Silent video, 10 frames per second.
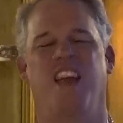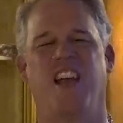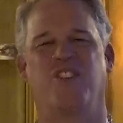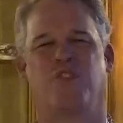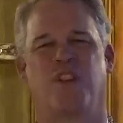
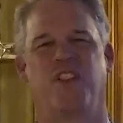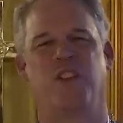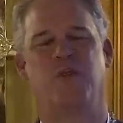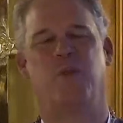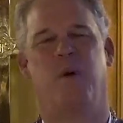National
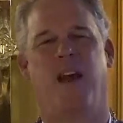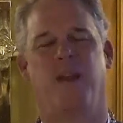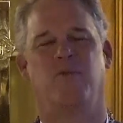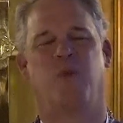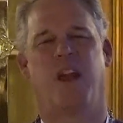Cathedral. My
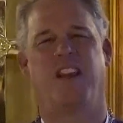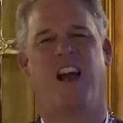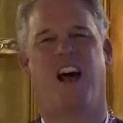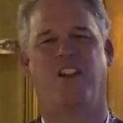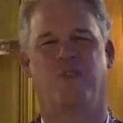name's Randy
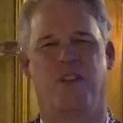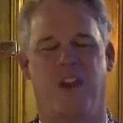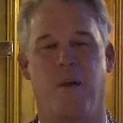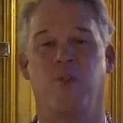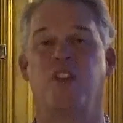Hollerith
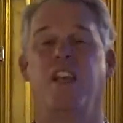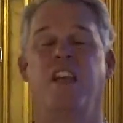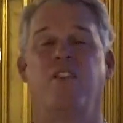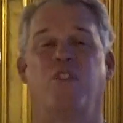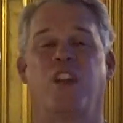and I'm the
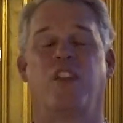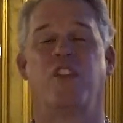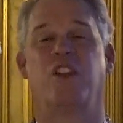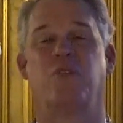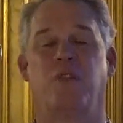Dean of the
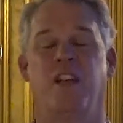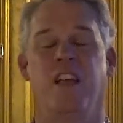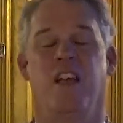Cathedral,